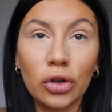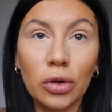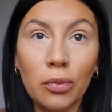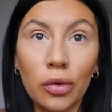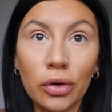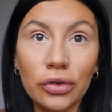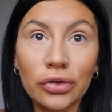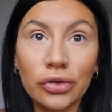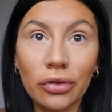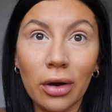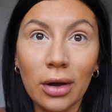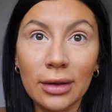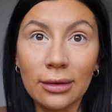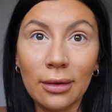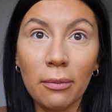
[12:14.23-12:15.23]
you
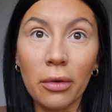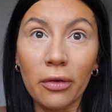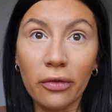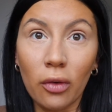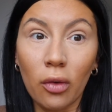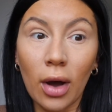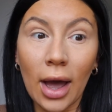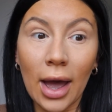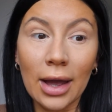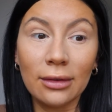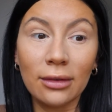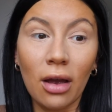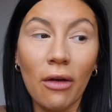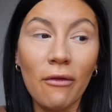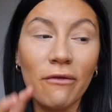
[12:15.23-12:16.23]
moisturize
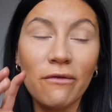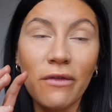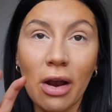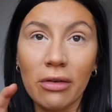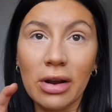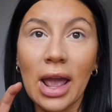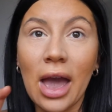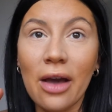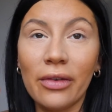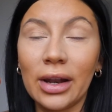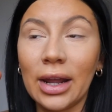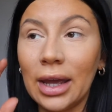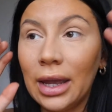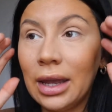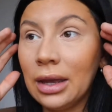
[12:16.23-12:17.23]
beforehand very
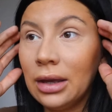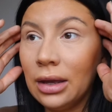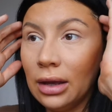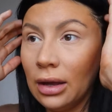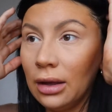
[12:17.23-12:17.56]
heavily